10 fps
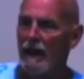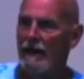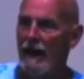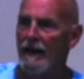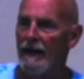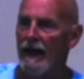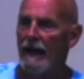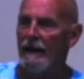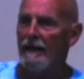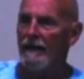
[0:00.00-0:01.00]
that
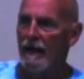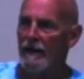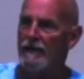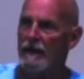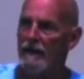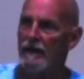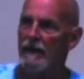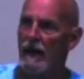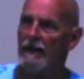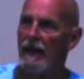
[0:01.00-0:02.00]
night, it was 11
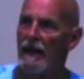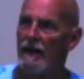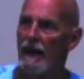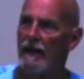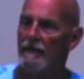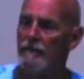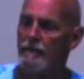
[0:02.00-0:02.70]
o'clock that night,